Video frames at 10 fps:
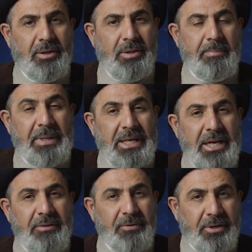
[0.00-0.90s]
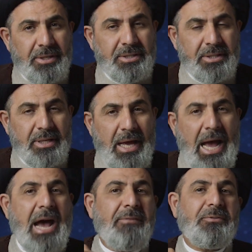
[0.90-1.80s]
the believers,
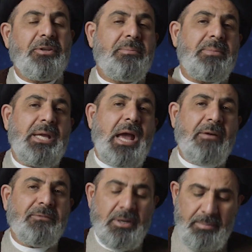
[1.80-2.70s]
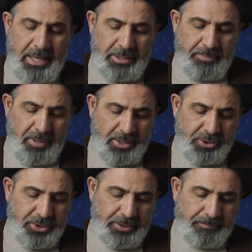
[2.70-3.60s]
after me, after my
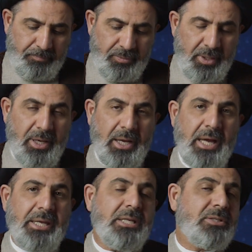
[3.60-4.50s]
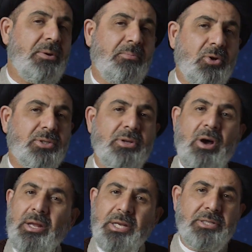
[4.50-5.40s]
departure. And he's the most
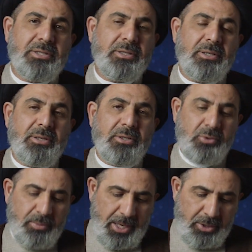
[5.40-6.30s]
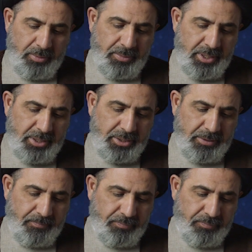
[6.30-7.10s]
honest to my community.